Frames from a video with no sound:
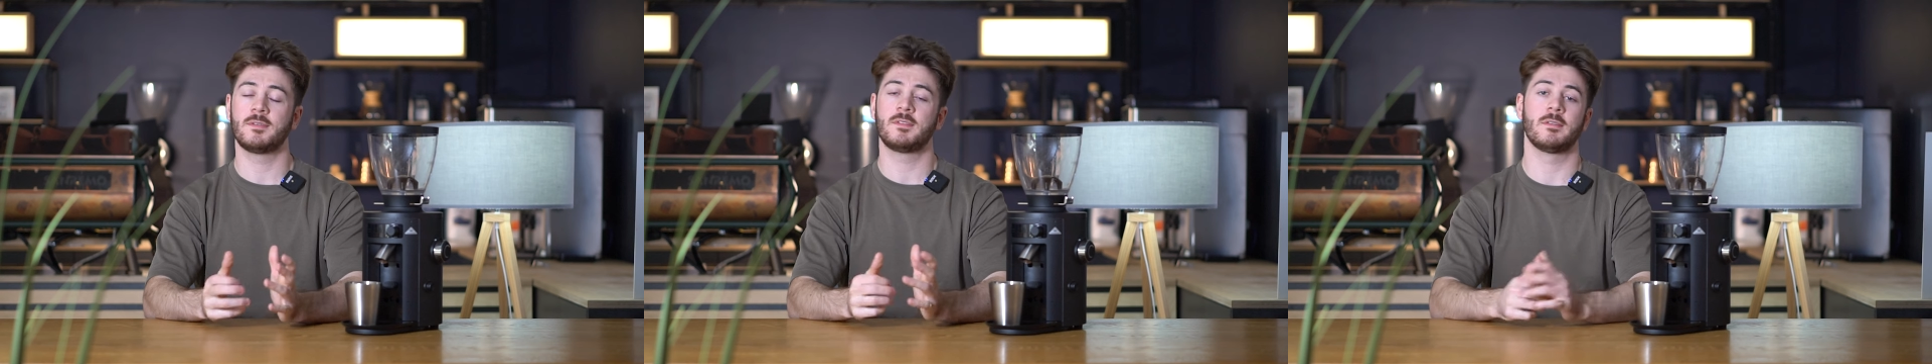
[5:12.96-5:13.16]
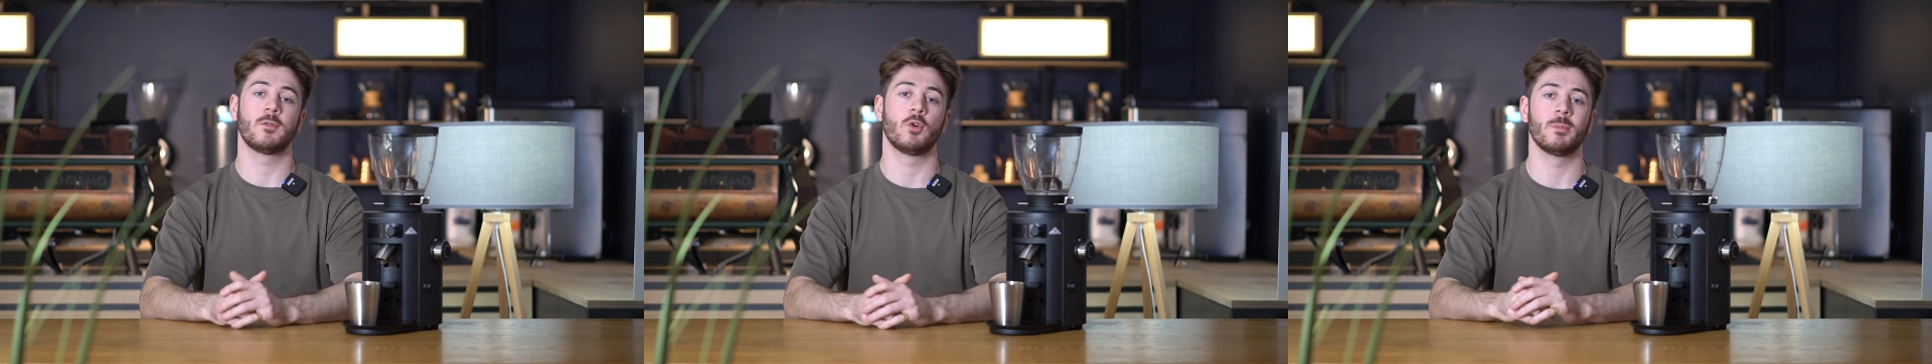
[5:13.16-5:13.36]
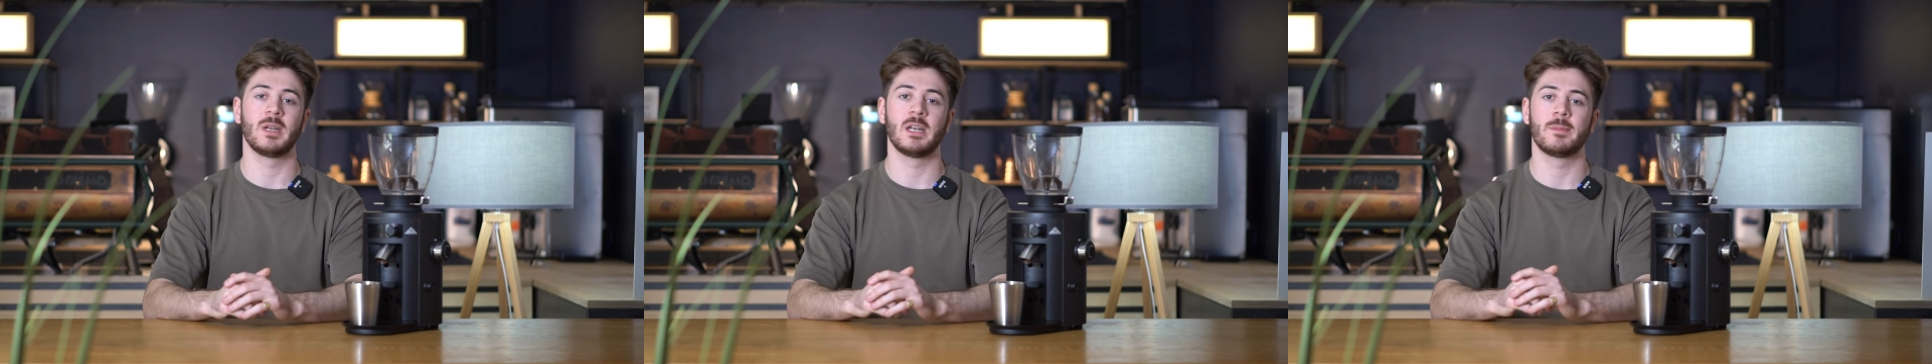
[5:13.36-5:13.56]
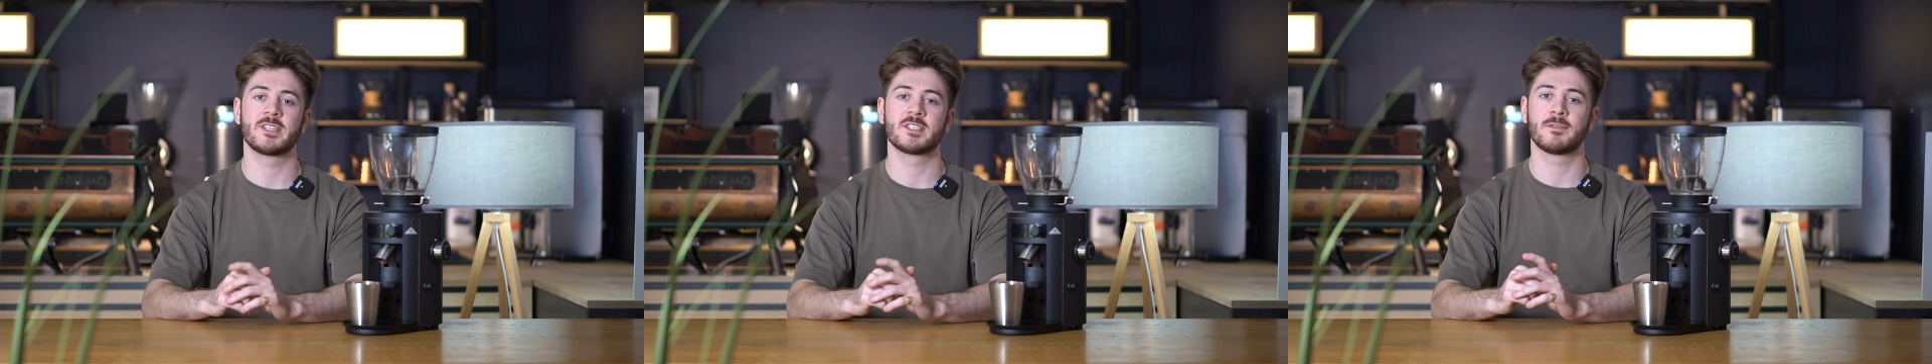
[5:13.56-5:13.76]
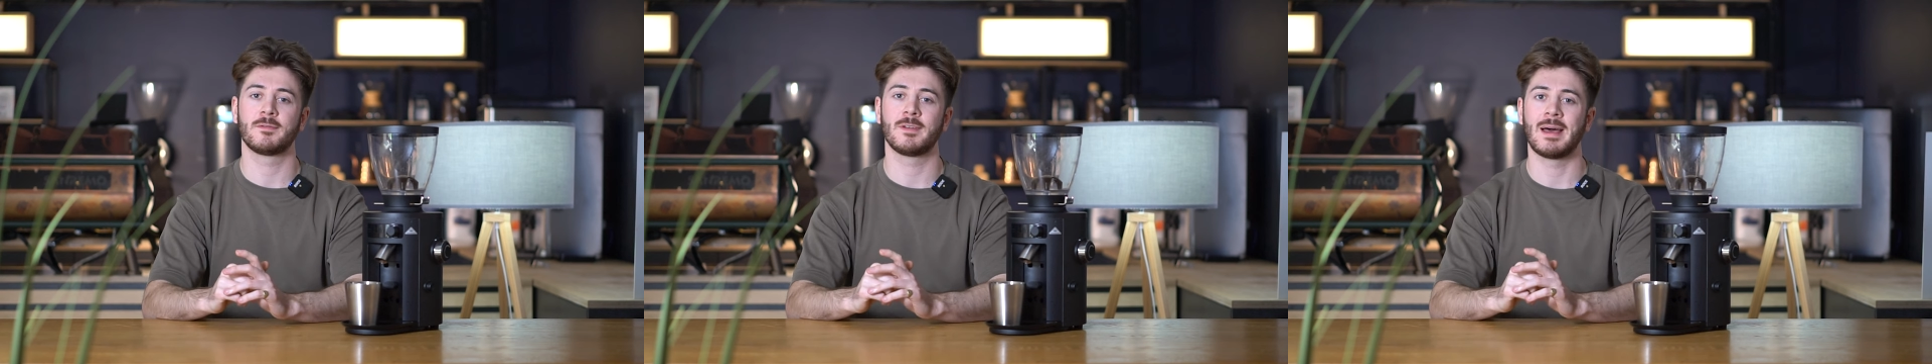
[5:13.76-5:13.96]

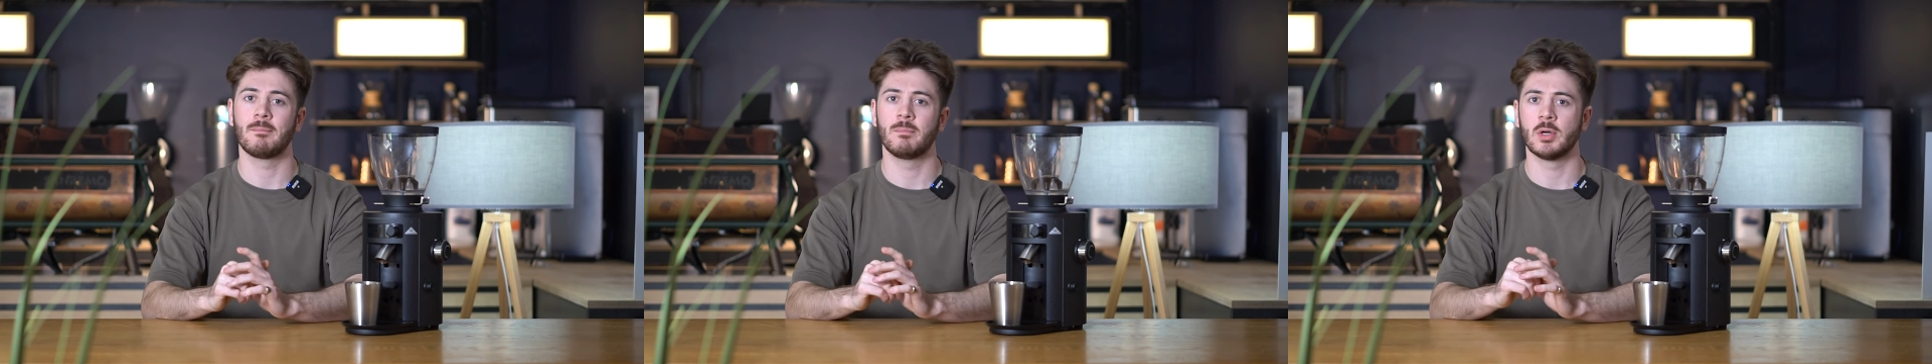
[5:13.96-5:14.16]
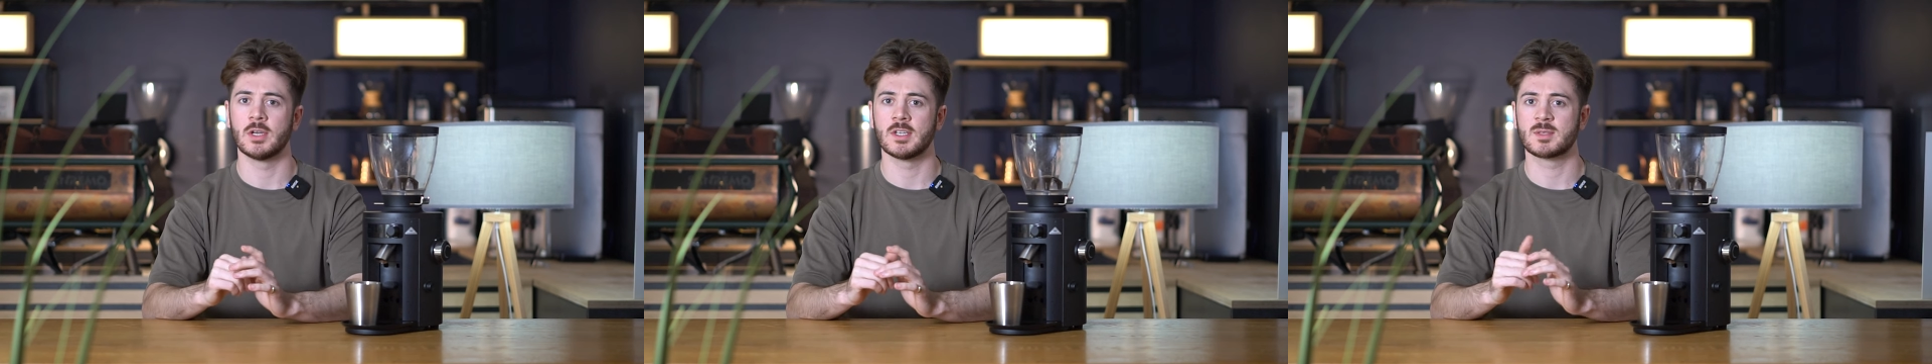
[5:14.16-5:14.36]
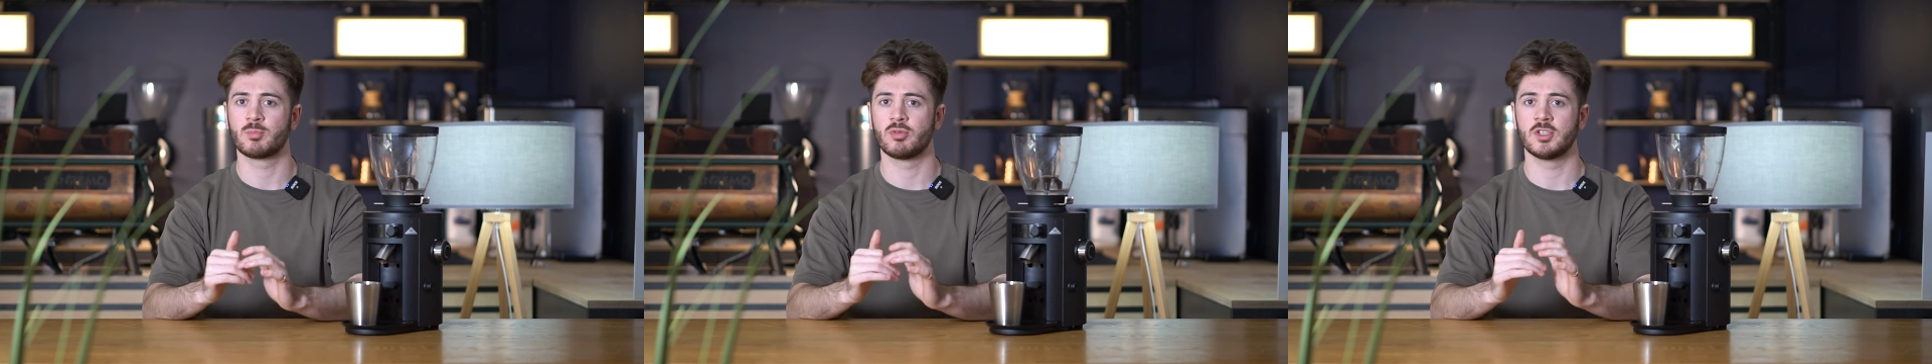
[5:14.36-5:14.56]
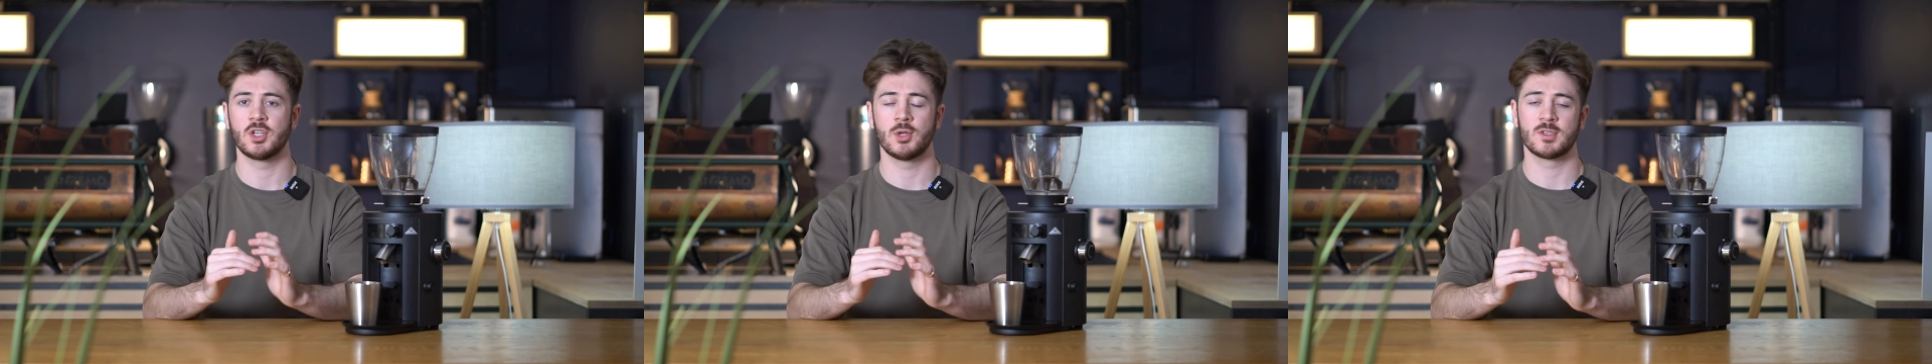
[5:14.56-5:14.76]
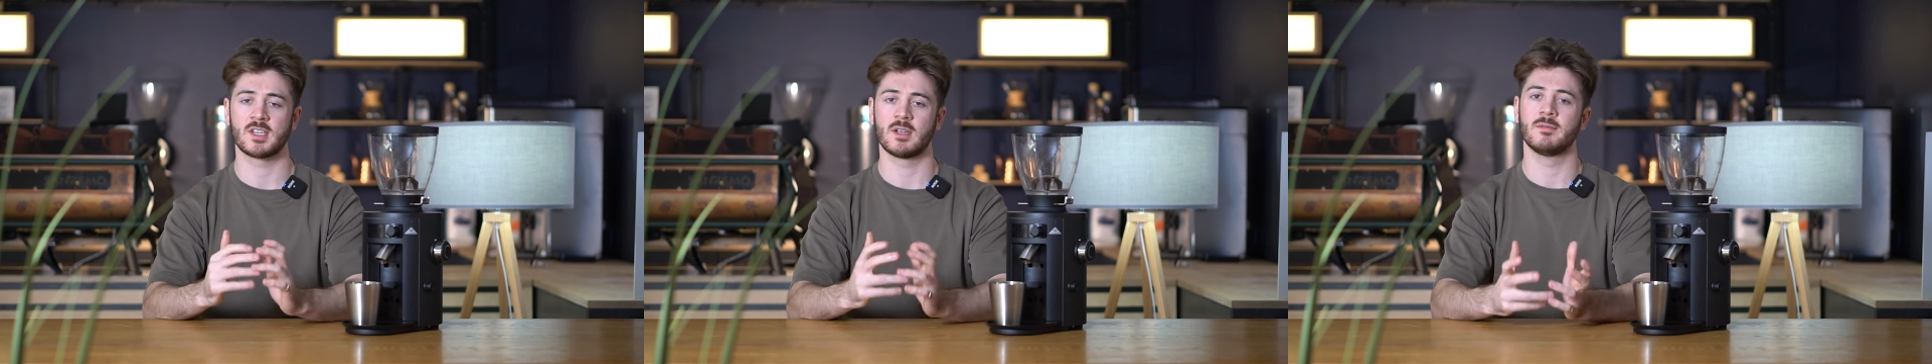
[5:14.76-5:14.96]
54mm flat burrs
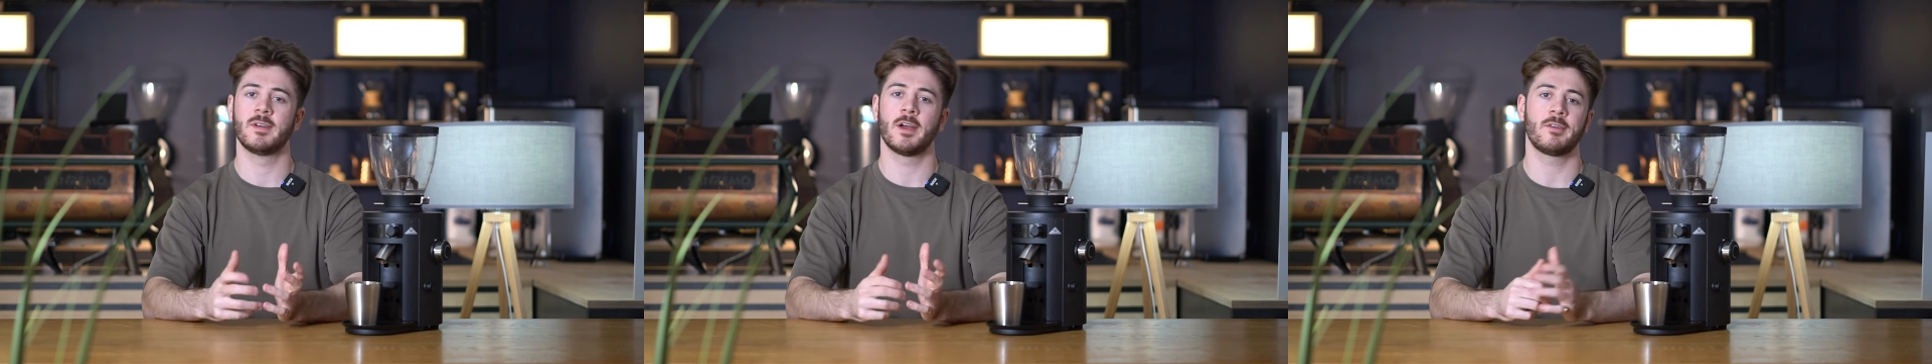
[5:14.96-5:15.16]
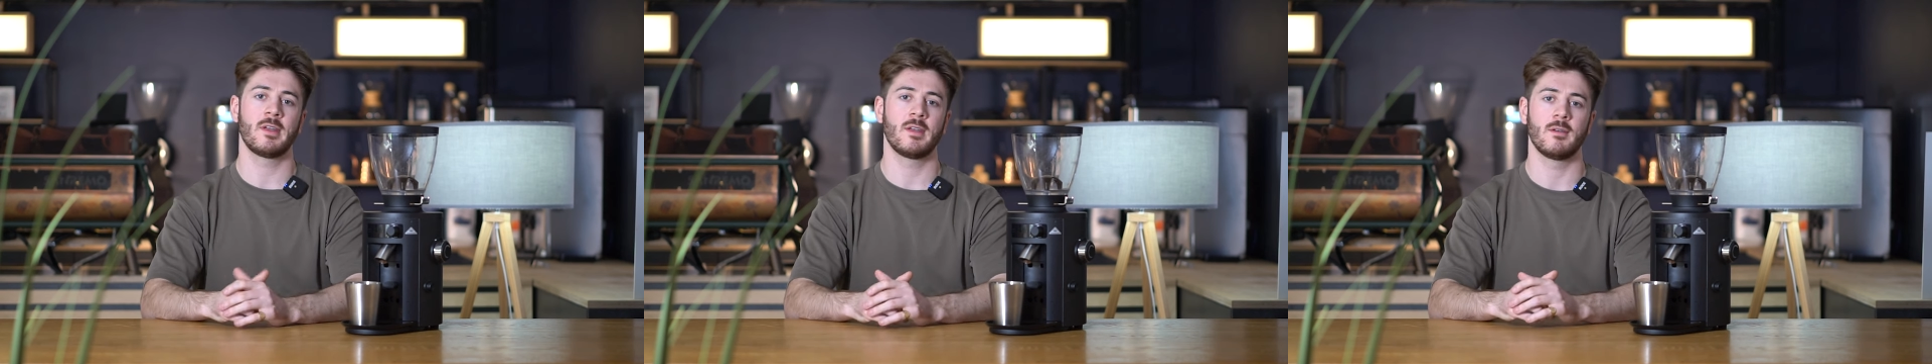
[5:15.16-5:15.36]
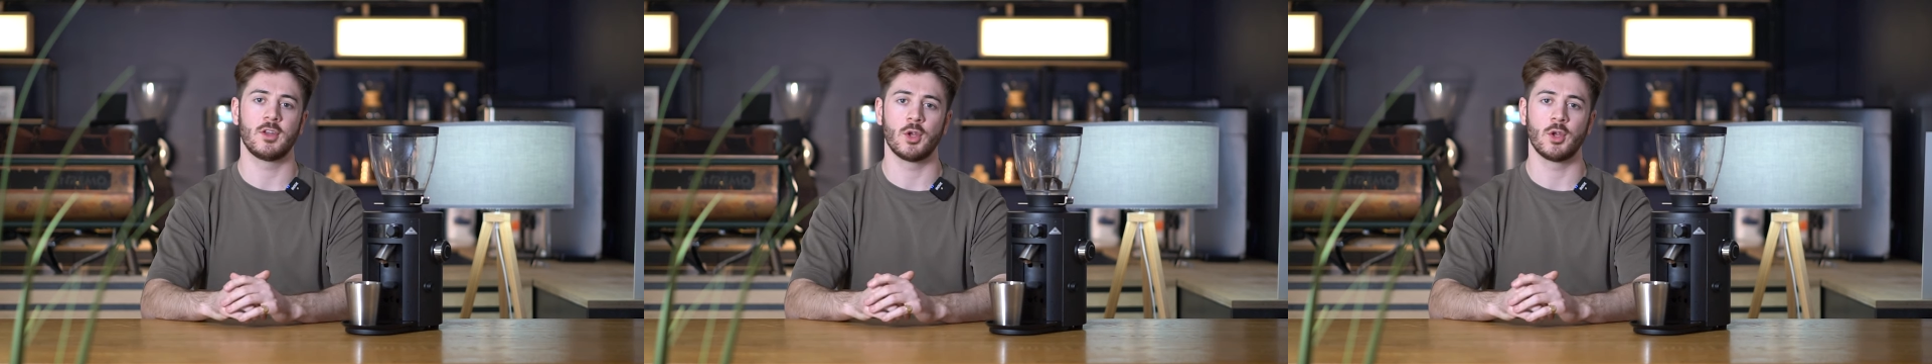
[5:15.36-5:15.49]
produce a very